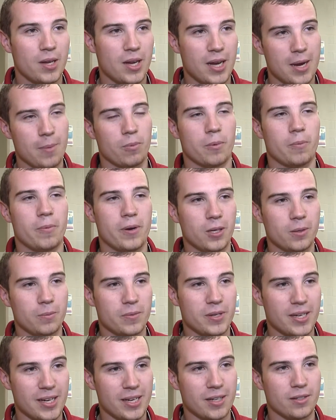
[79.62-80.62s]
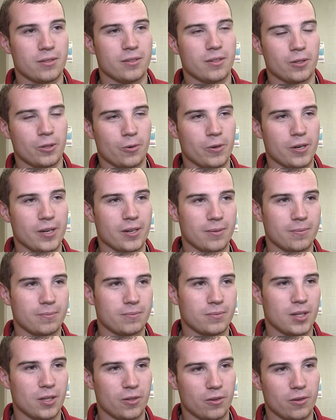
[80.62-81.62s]
and propelled me into the career
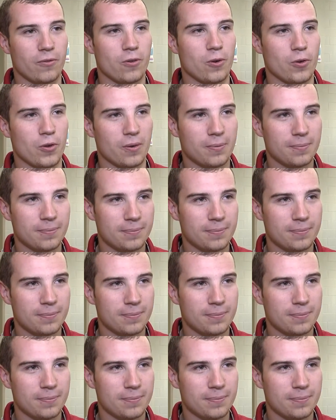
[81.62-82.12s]
a little further.